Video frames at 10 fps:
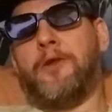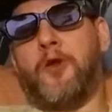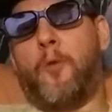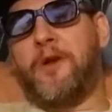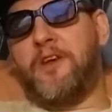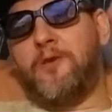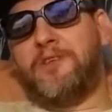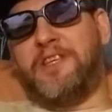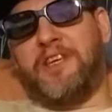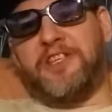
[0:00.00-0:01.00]
Nobody who
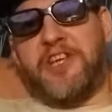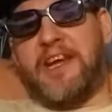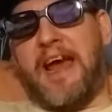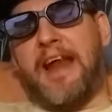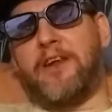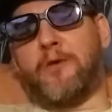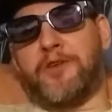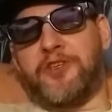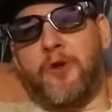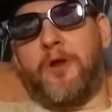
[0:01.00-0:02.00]
DJ'd at it or
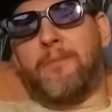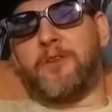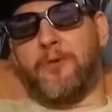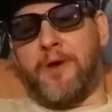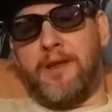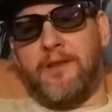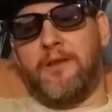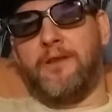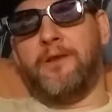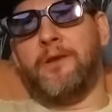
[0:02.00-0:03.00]
showed up to it
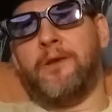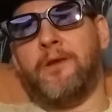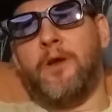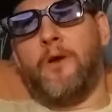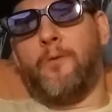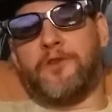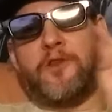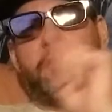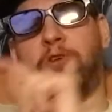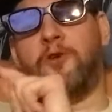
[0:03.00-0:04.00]
was
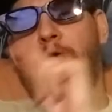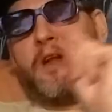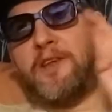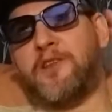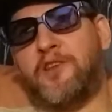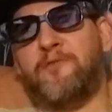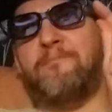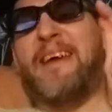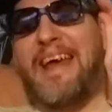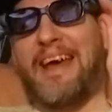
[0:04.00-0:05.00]
as cool as this
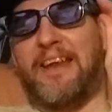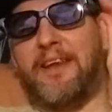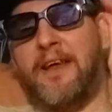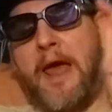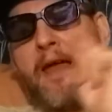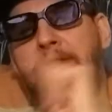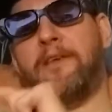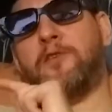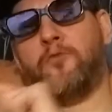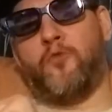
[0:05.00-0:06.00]
man and
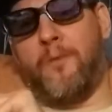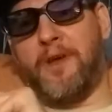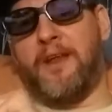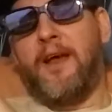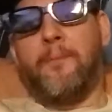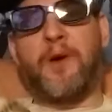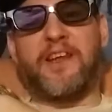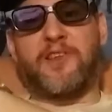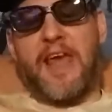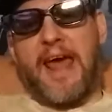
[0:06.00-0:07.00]
this woman, but
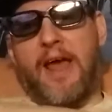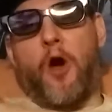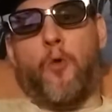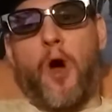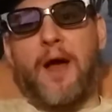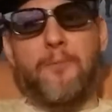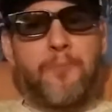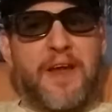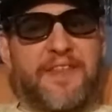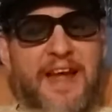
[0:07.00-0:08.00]

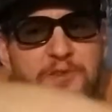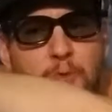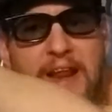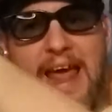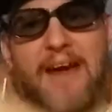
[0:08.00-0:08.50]
that's what